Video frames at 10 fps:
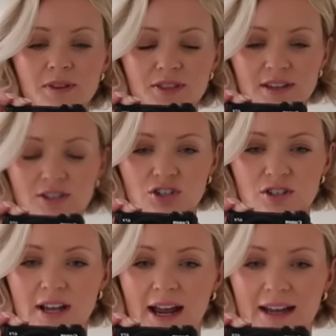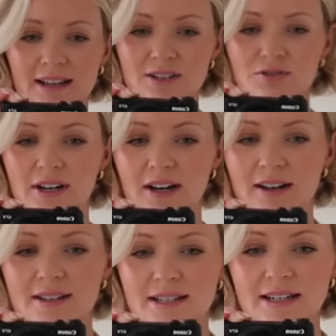but this just hangs really
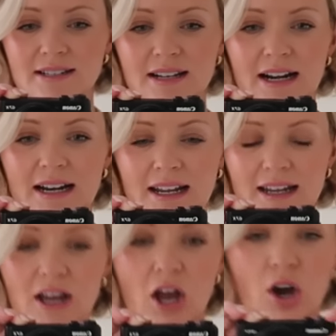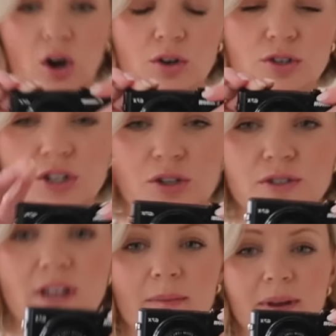nicely. It doesn't cling onto your
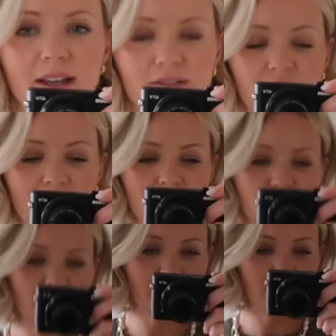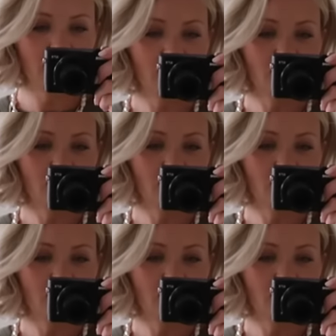tummy. I feel like it's really